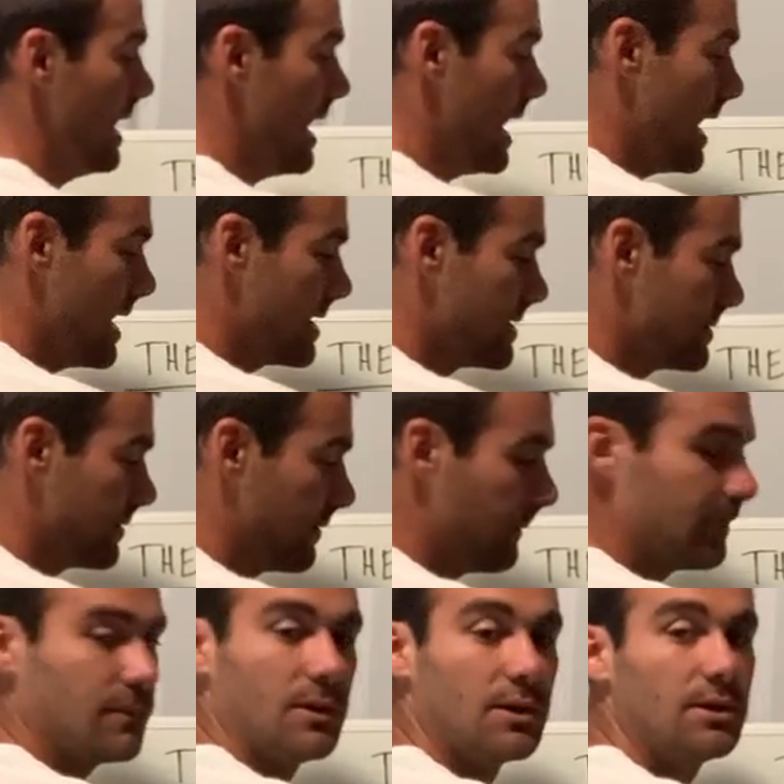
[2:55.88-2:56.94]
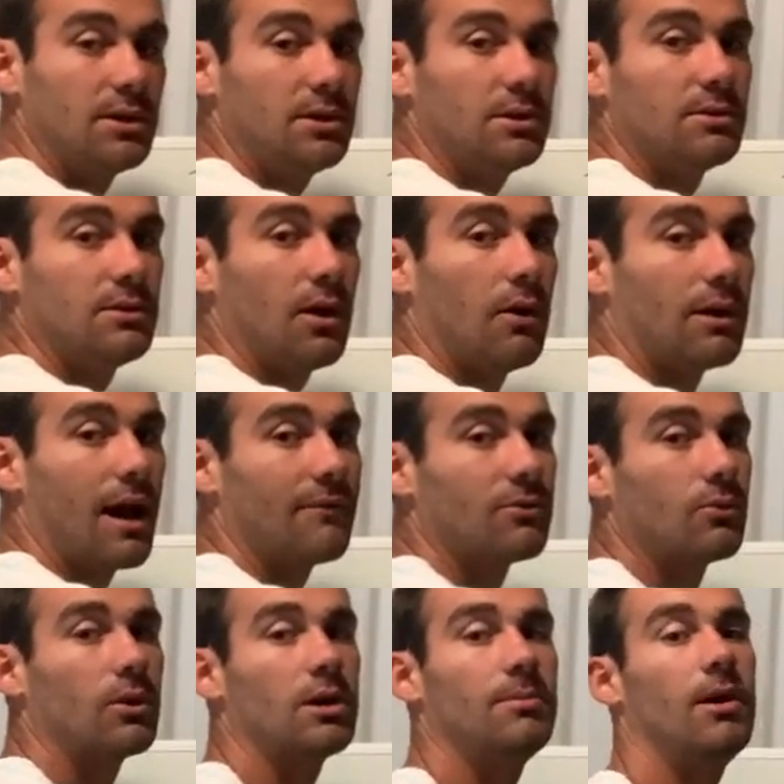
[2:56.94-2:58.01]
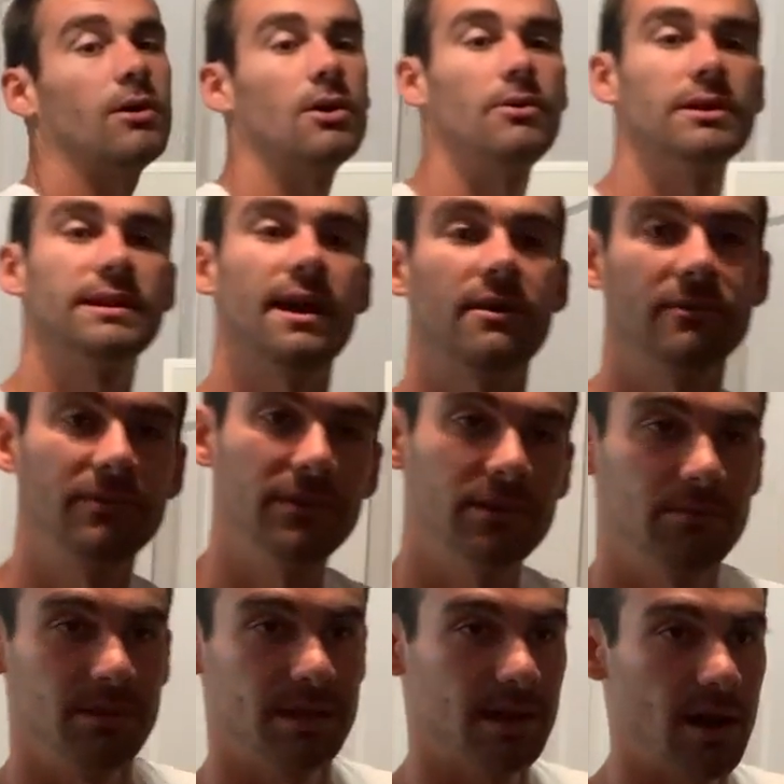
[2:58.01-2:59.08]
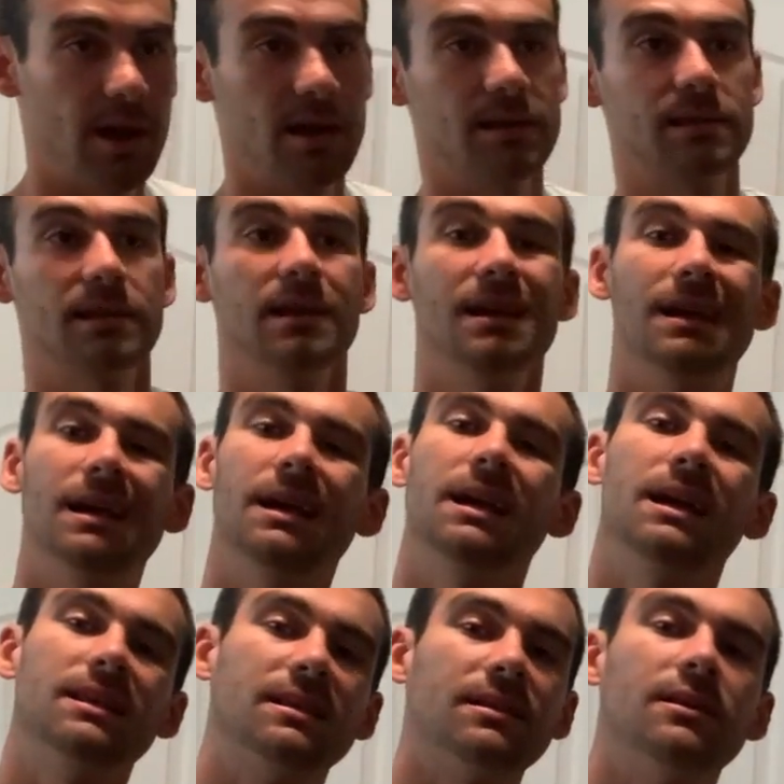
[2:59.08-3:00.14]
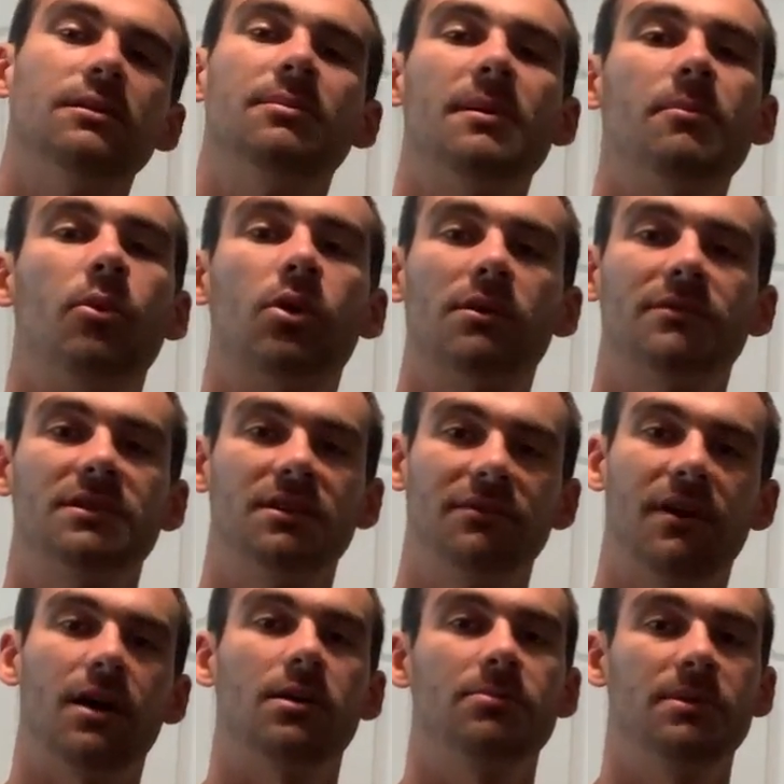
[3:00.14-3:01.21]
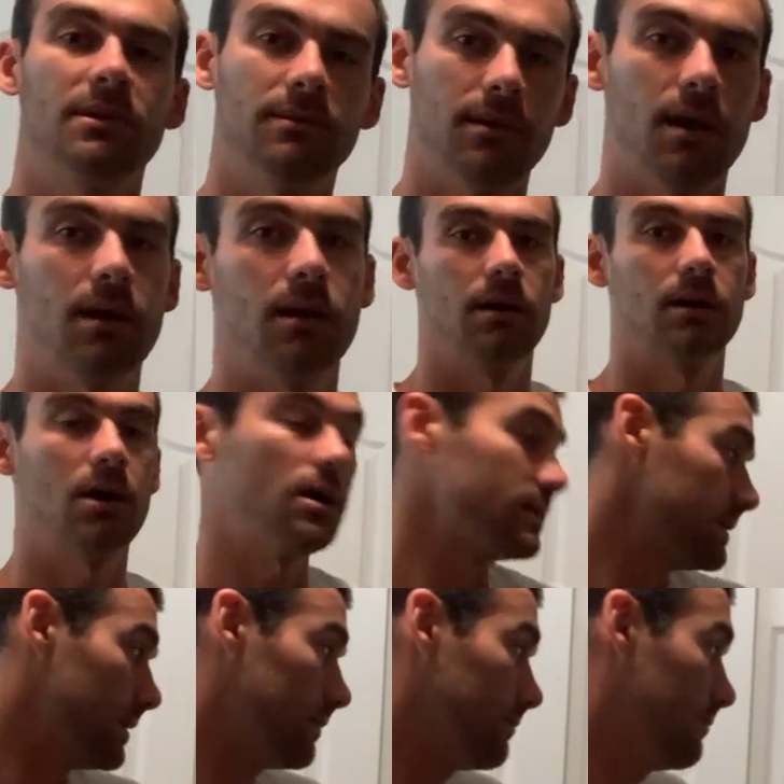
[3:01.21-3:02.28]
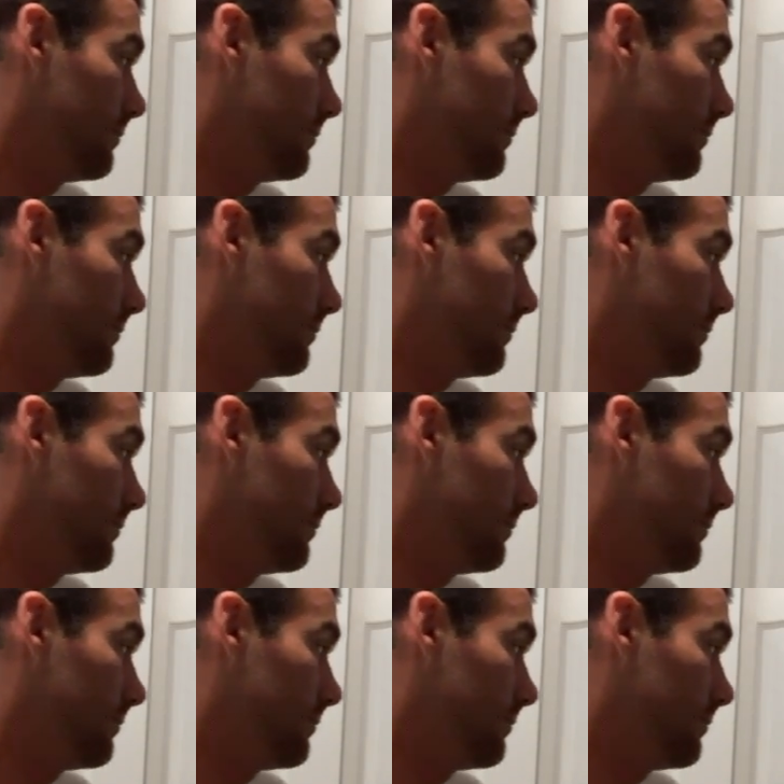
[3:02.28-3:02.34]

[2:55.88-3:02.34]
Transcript: And you don't have to worry about going downfield because it's a little bit more of a developing concept.